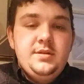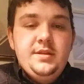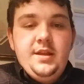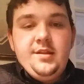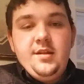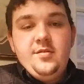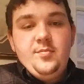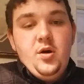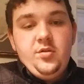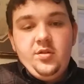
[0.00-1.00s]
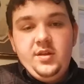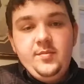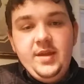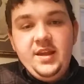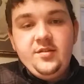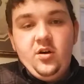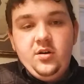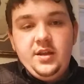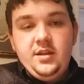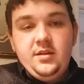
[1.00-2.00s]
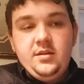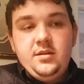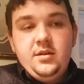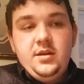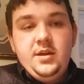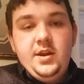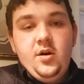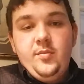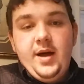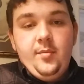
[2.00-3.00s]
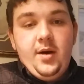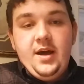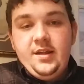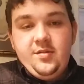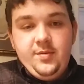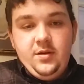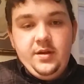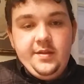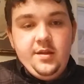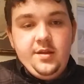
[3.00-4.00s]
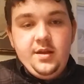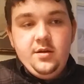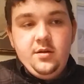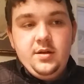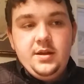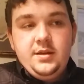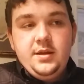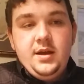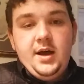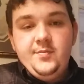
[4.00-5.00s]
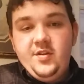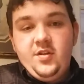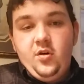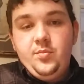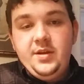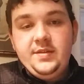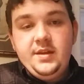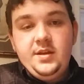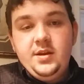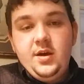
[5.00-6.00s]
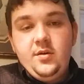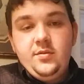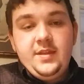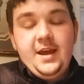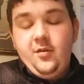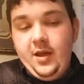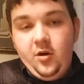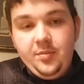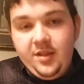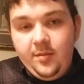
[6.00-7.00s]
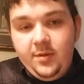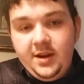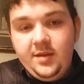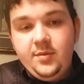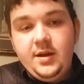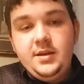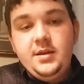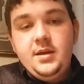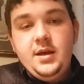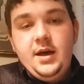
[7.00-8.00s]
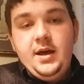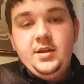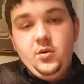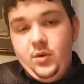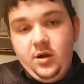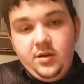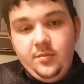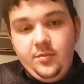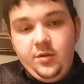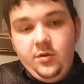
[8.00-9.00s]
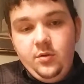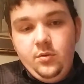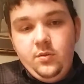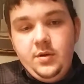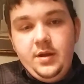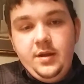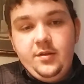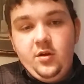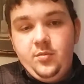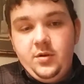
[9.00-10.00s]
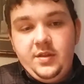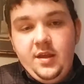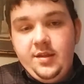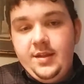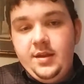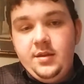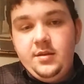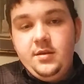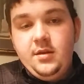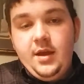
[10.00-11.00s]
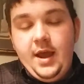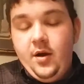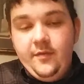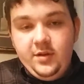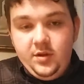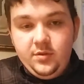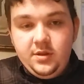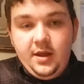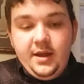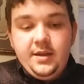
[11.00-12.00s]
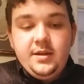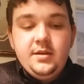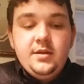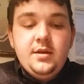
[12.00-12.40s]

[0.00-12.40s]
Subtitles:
this is mostly me talking about my experiences here, and I'm just hoping that that'll help somebody. But you're welcome to interpret this in however you would like.